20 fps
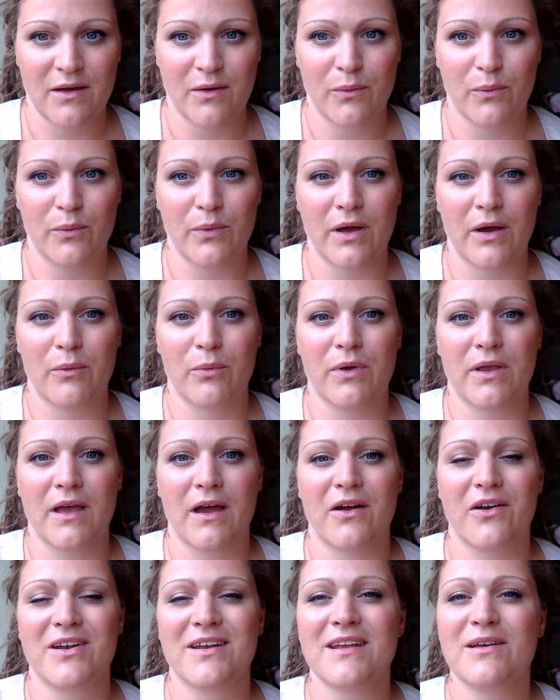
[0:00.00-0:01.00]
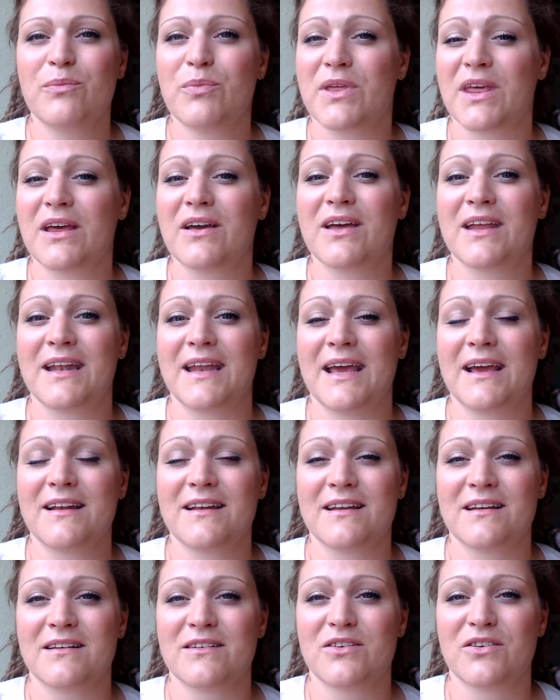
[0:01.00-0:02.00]
where we are deeply
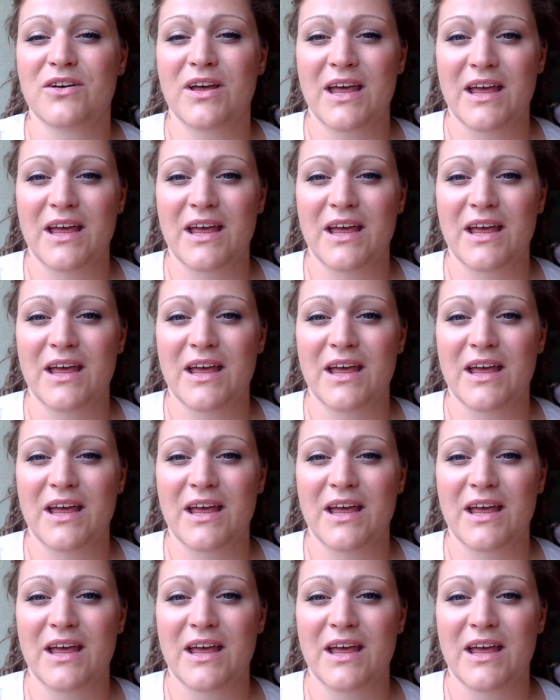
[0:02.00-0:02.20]
connected to